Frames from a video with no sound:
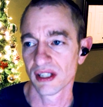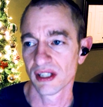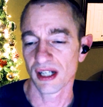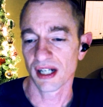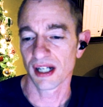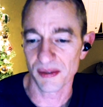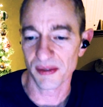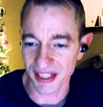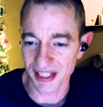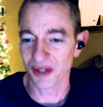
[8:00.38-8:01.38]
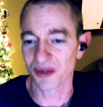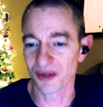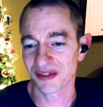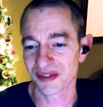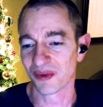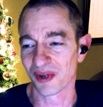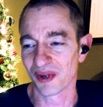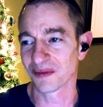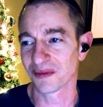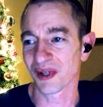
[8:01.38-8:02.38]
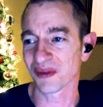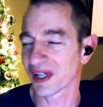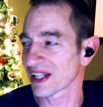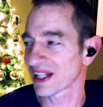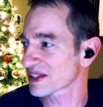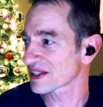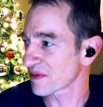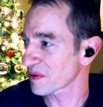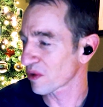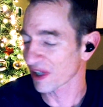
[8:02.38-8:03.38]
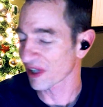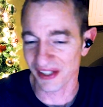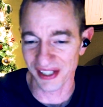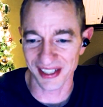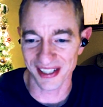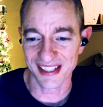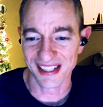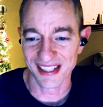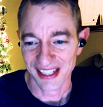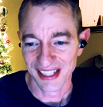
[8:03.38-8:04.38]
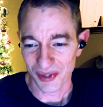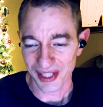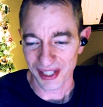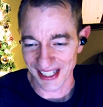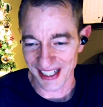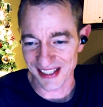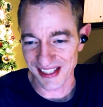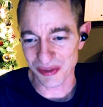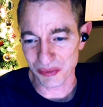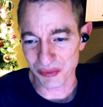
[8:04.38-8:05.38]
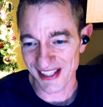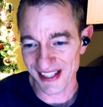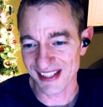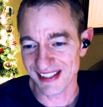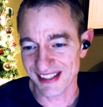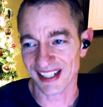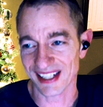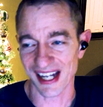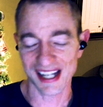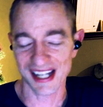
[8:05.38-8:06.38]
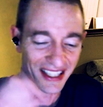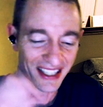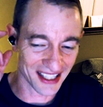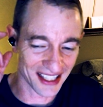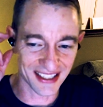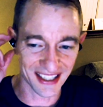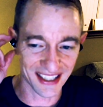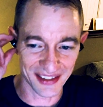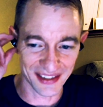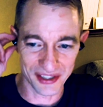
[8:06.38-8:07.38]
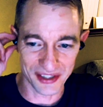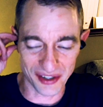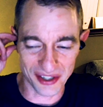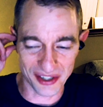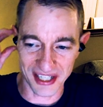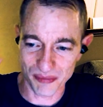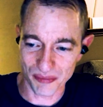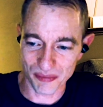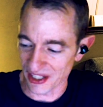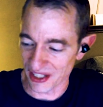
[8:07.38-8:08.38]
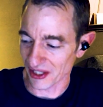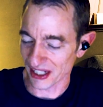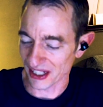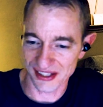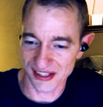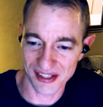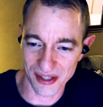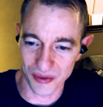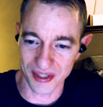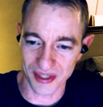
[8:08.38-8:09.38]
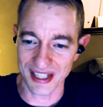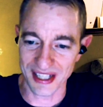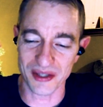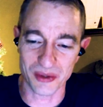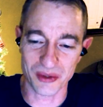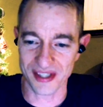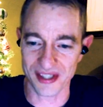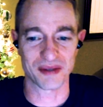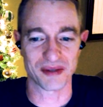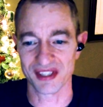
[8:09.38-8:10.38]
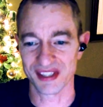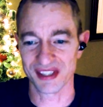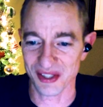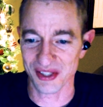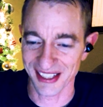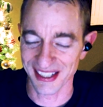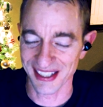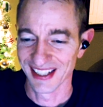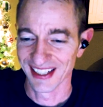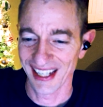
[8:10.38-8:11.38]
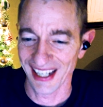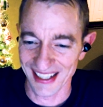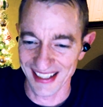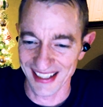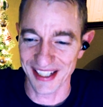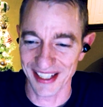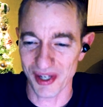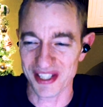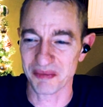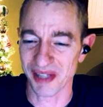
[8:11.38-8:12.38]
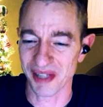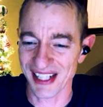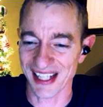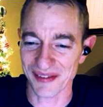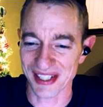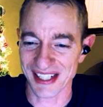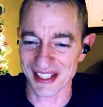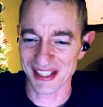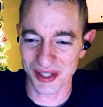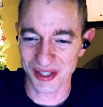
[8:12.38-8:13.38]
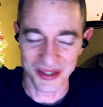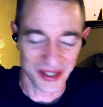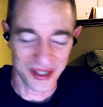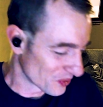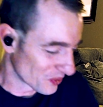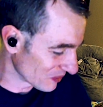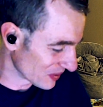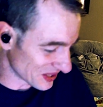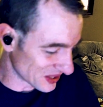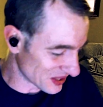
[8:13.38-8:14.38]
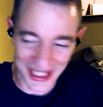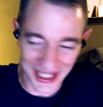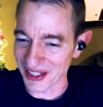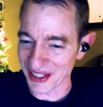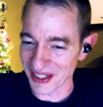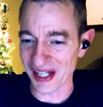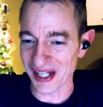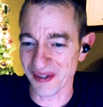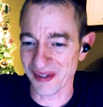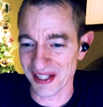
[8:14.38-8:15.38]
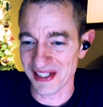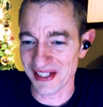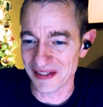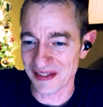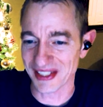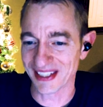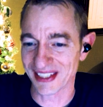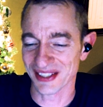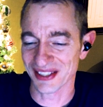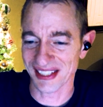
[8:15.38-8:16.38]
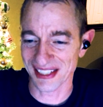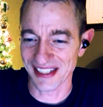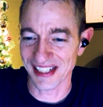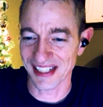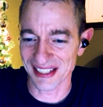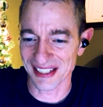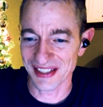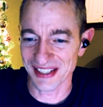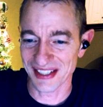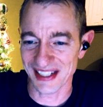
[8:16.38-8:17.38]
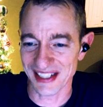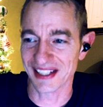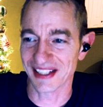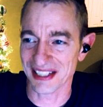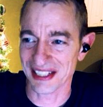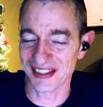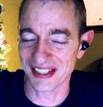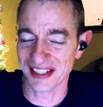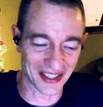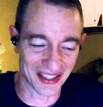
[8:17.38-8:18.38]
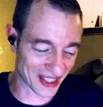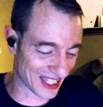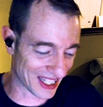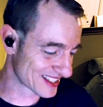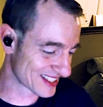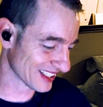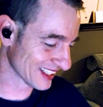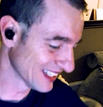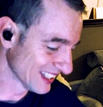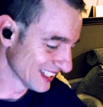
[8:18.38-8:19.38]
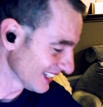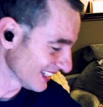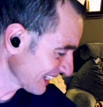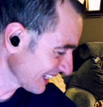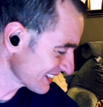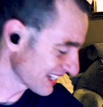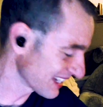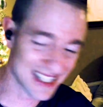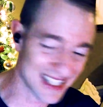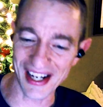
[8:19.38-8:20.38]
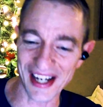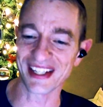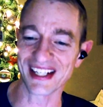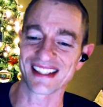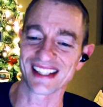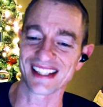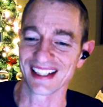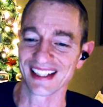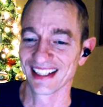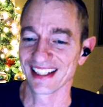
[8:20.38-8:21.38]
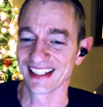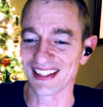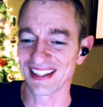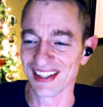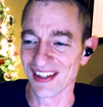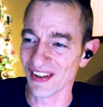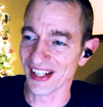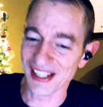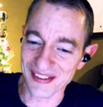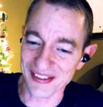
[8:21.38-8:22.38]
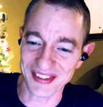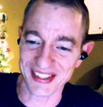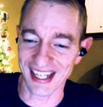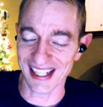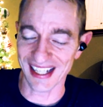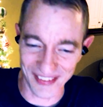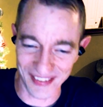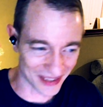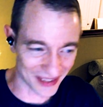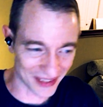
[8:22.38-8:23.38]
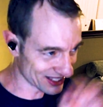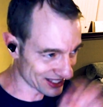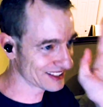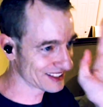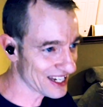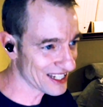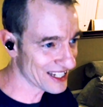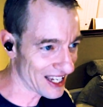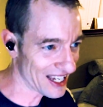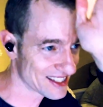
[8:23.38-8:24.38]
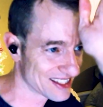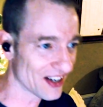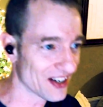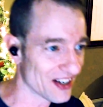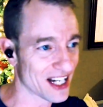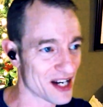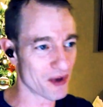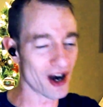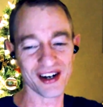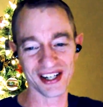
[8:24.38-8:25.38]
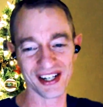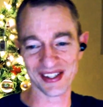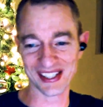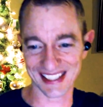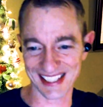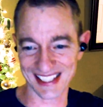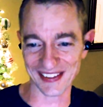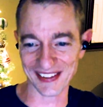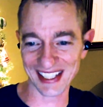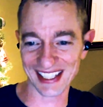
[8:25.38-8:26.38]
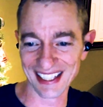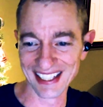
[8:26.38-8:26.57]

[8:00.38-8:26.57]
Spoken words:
And one way that's never more clear is when he gets these presents, and he got for the first time, like his own Nintendo system essentially. And he wants to play that every day. So what did we do? We got in front of the TV, turned on the Nintendo, and stared at the TV. And then occasionally he laid his head down on me and he said, "Oh, I love you, Dad." And I'm like, well, he's saying that staring at Mario on the TV.